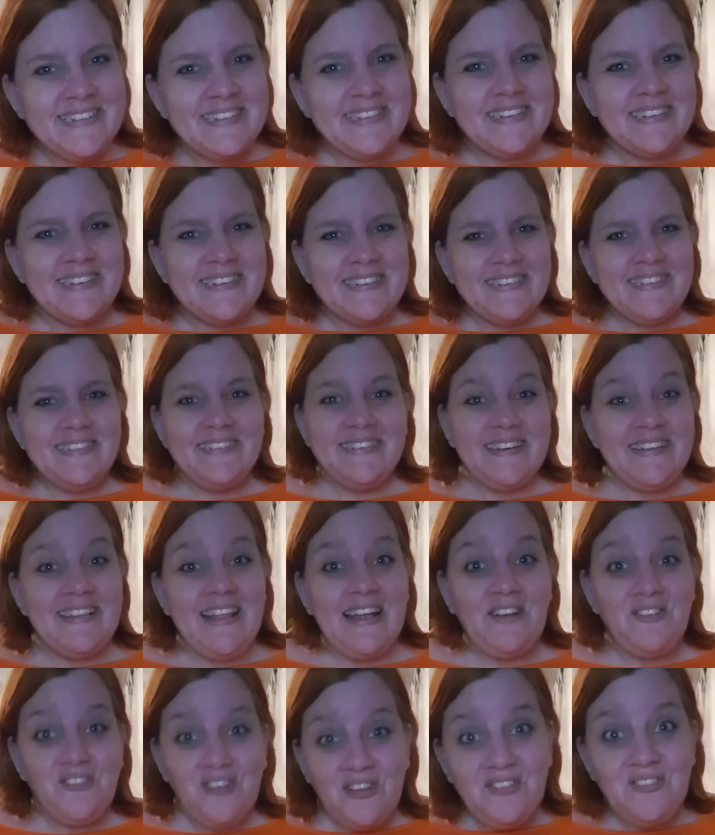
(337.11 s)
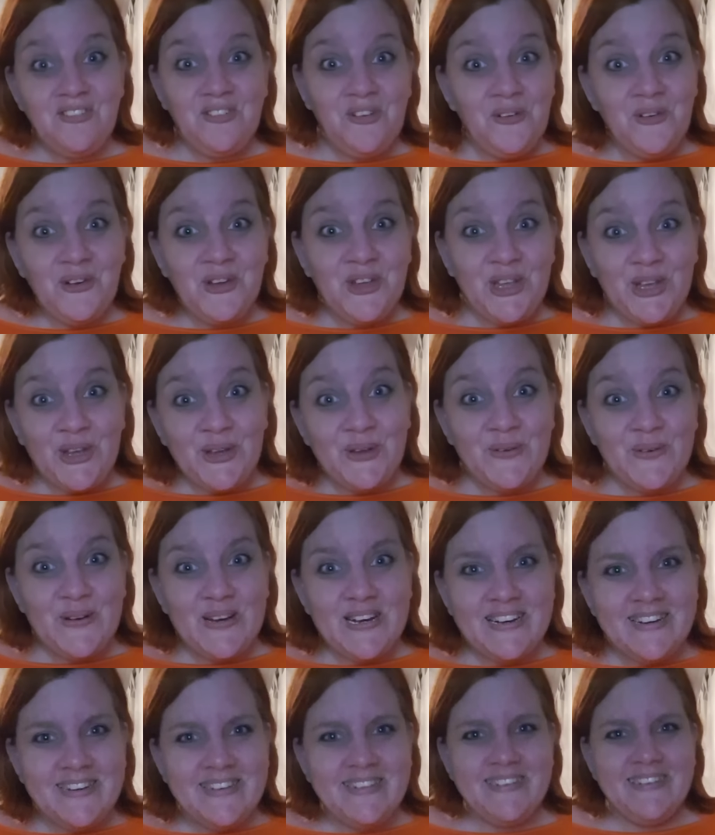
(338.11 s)
Did that just on cue?
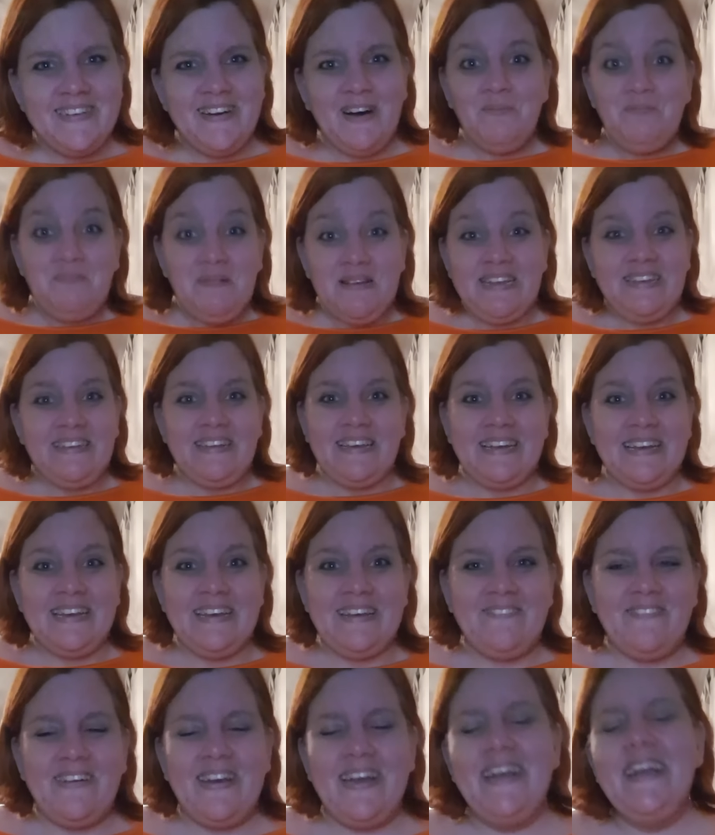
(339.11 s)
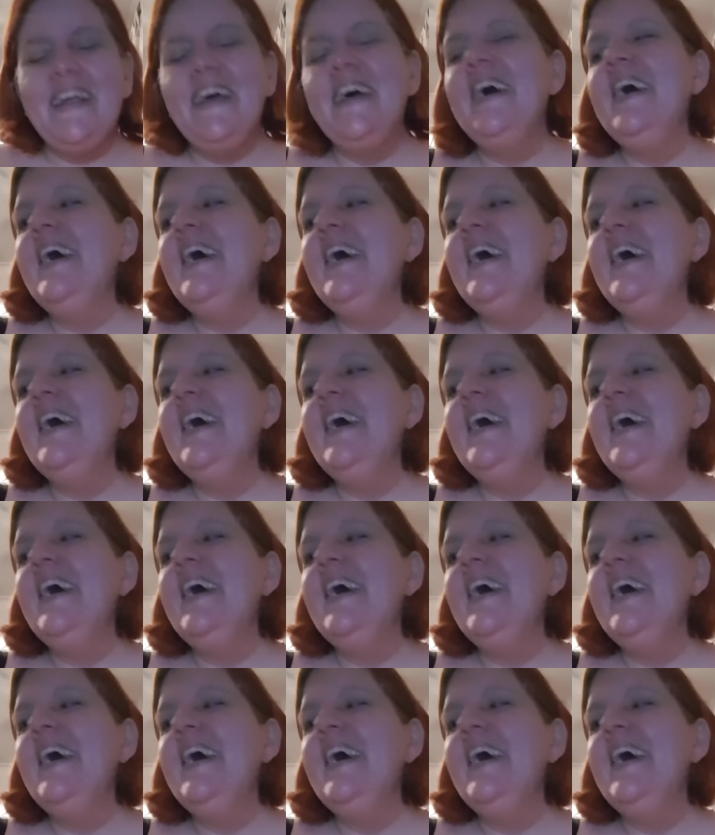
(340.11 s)
I bet you didn't hear it.